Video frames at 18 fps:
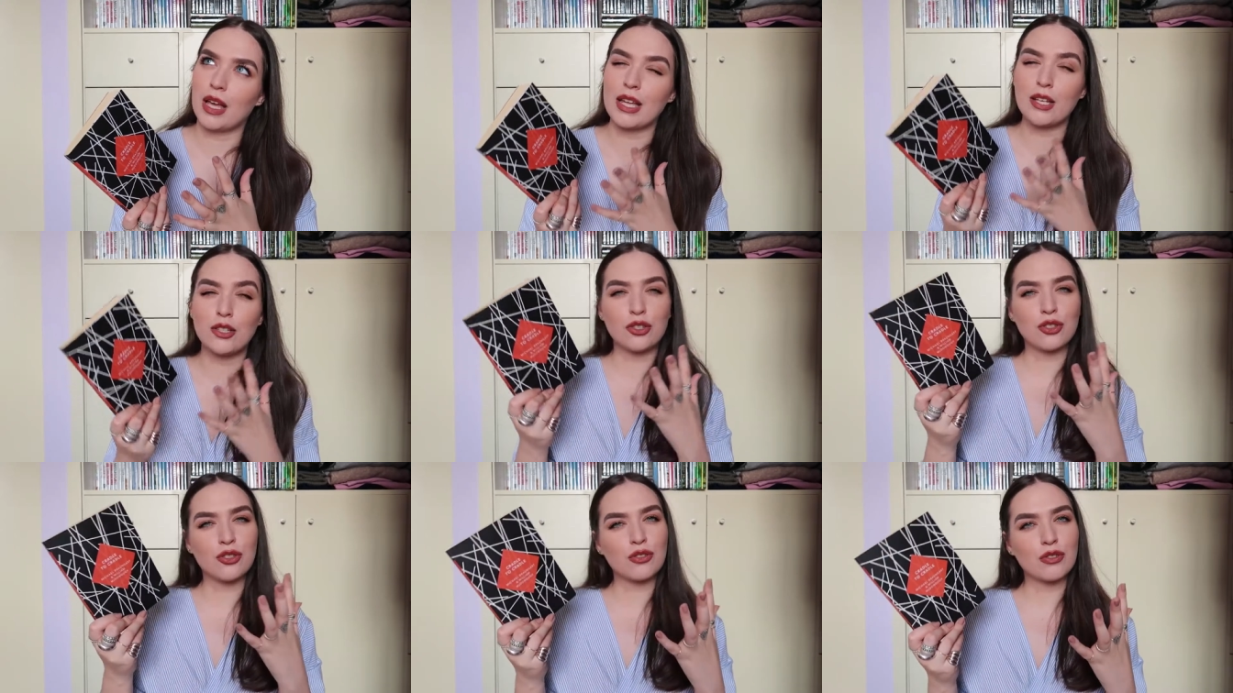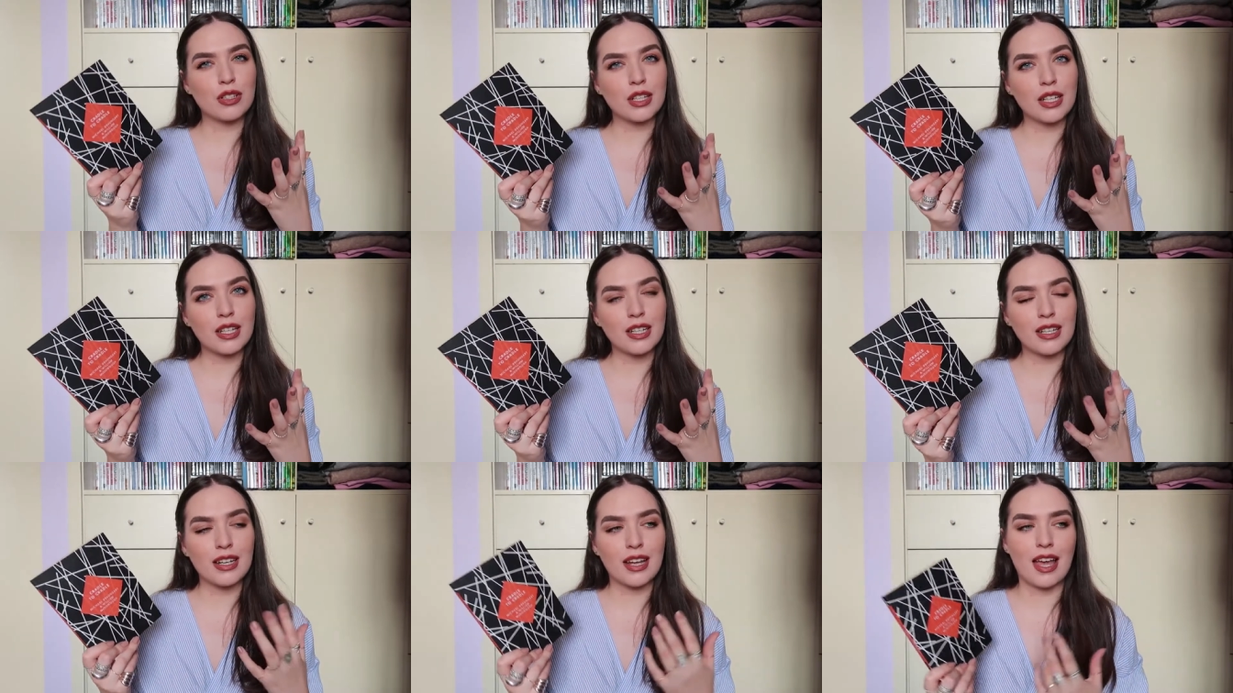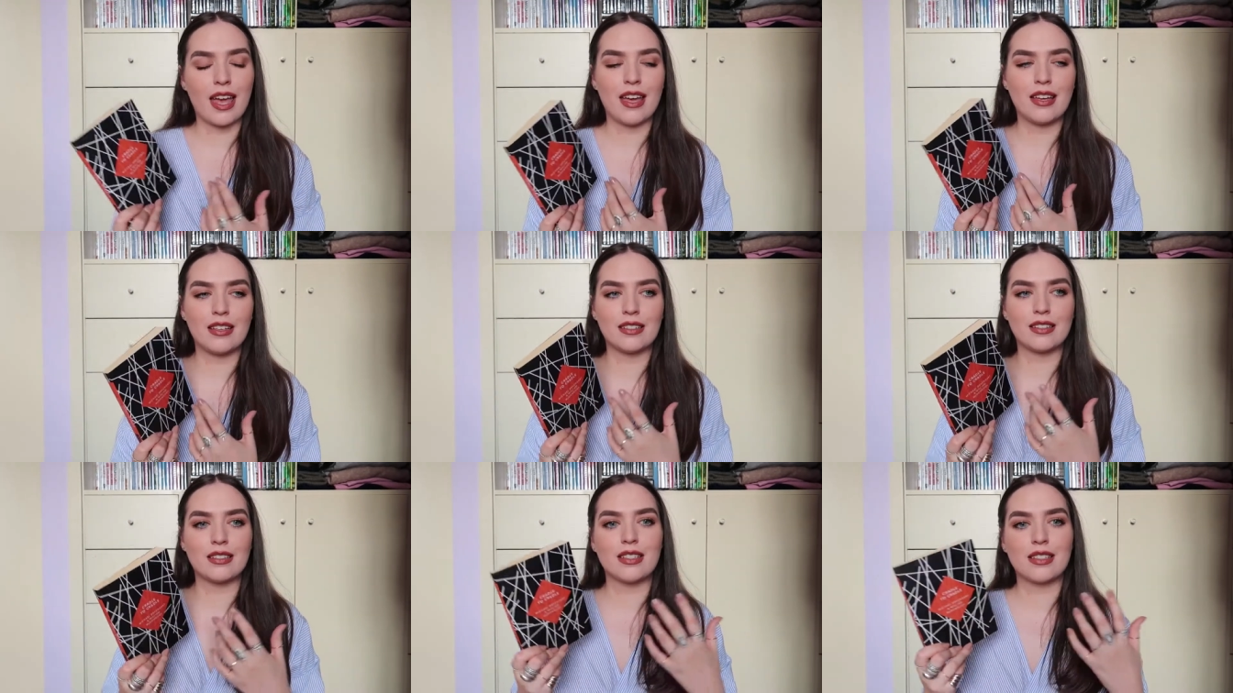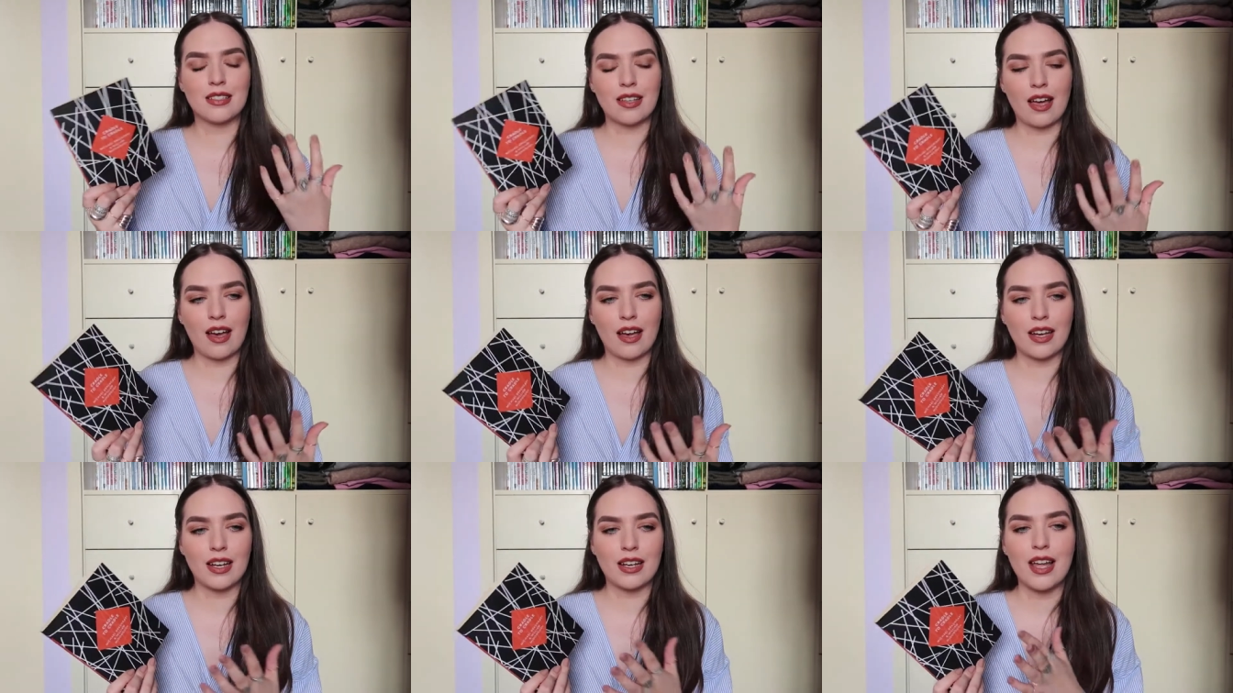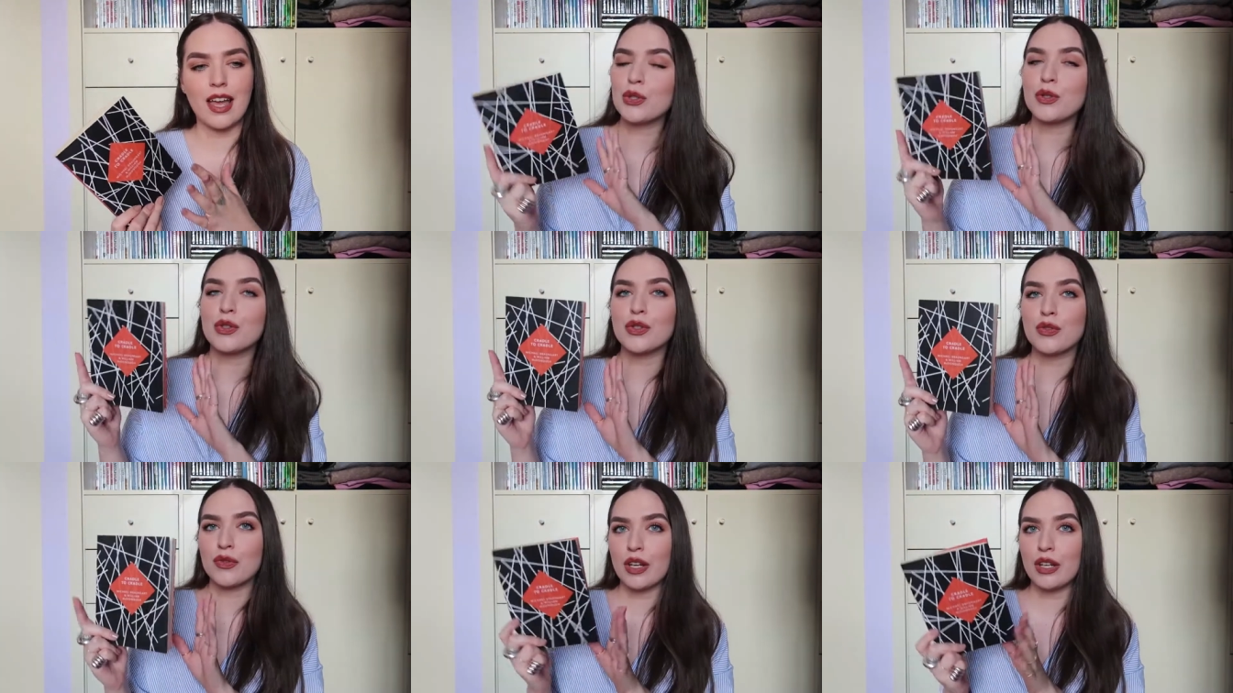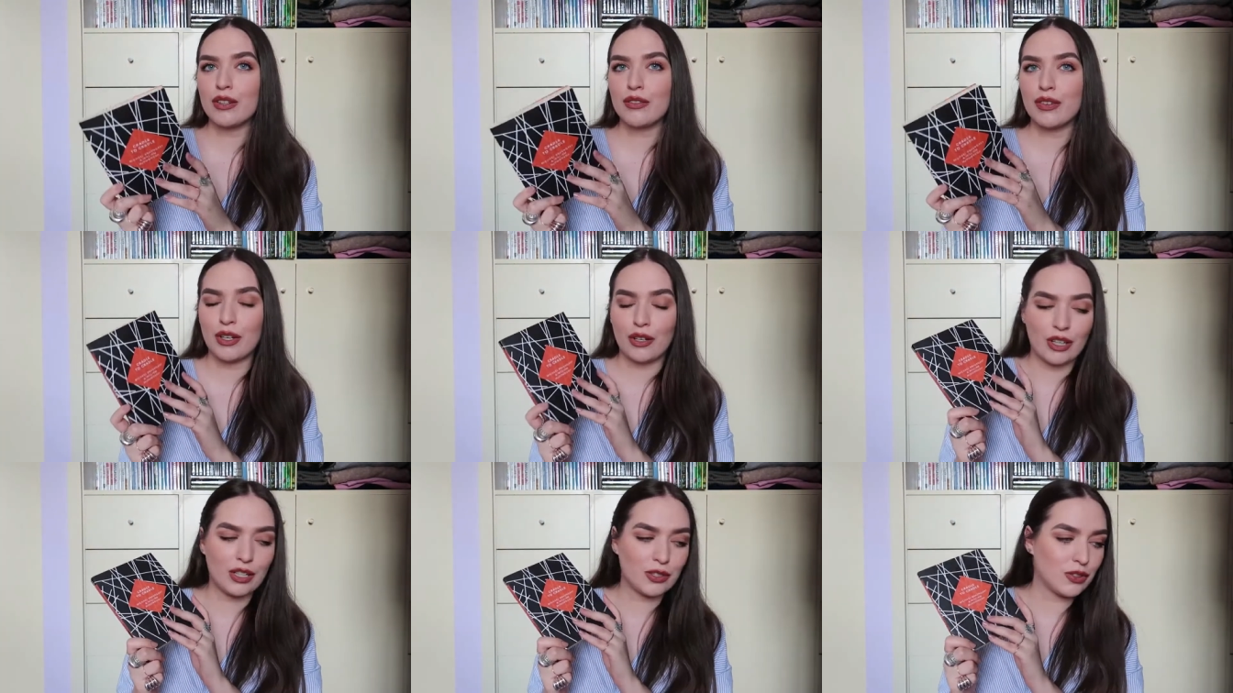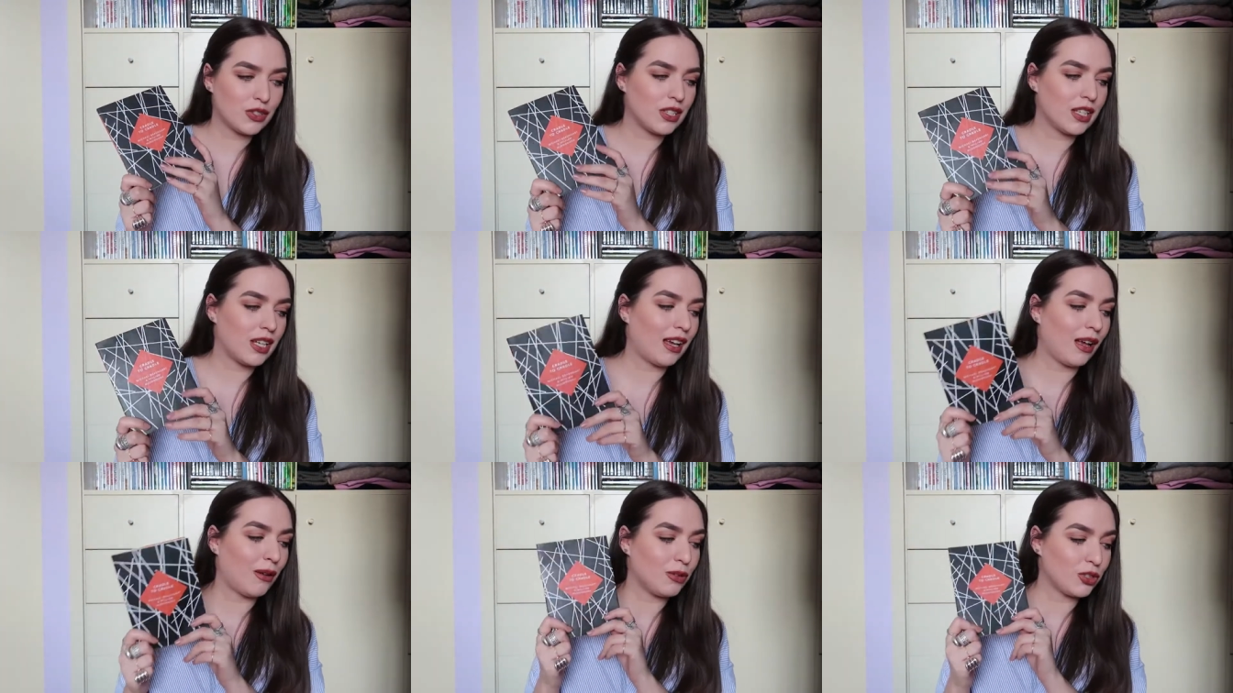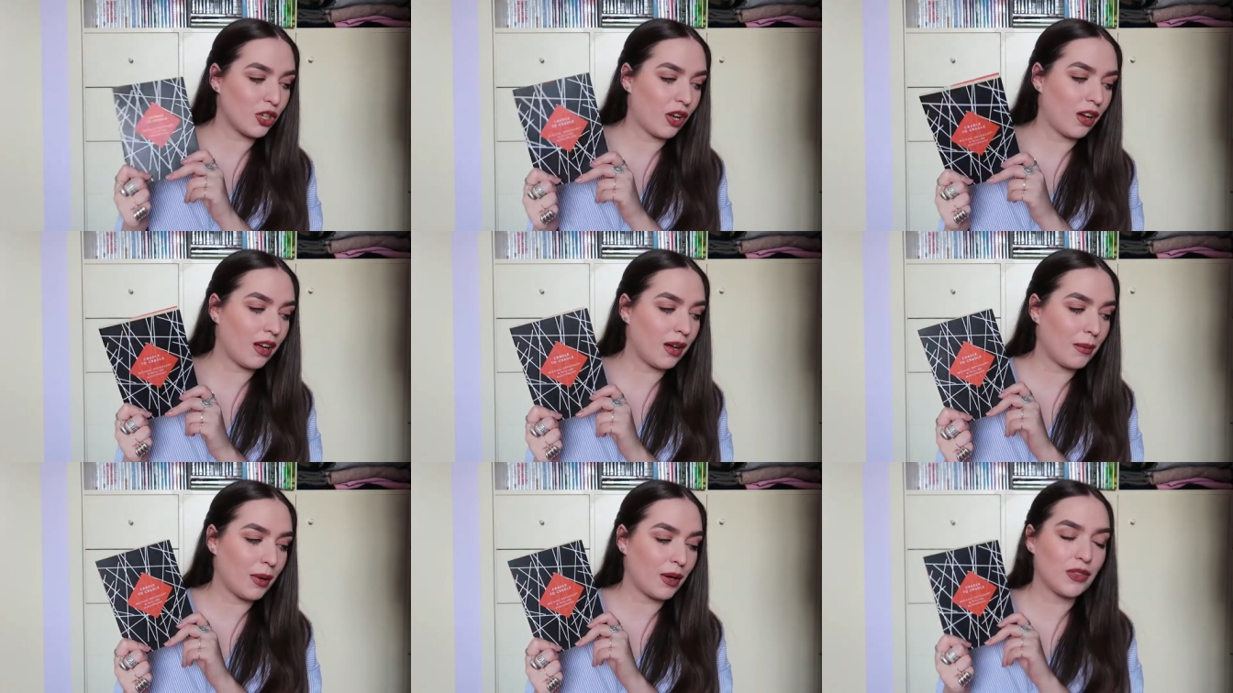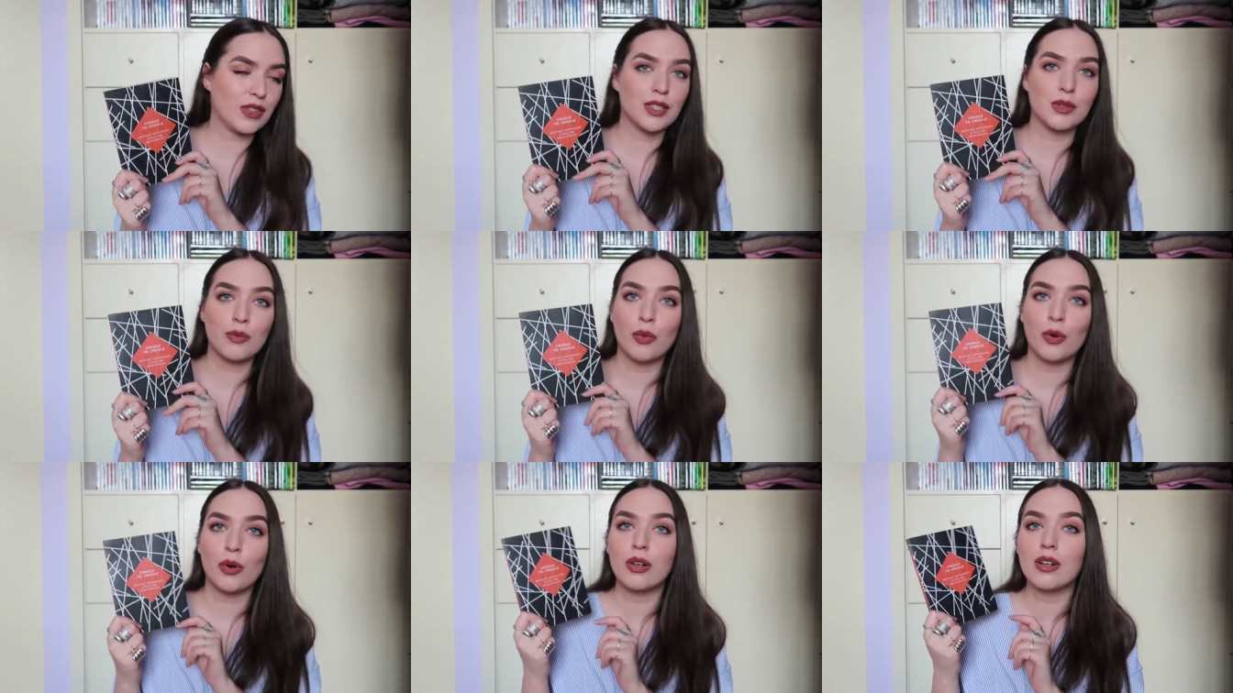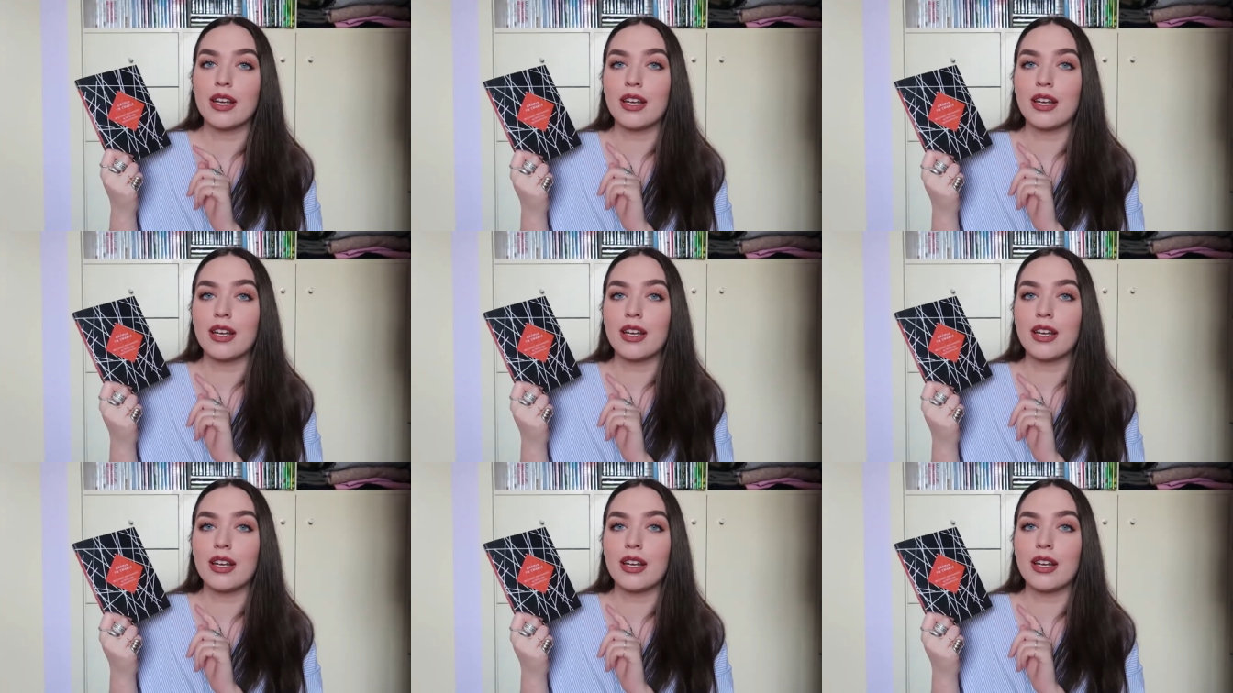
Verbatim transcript: industry and design. This was very, very interesting. I will talk about this more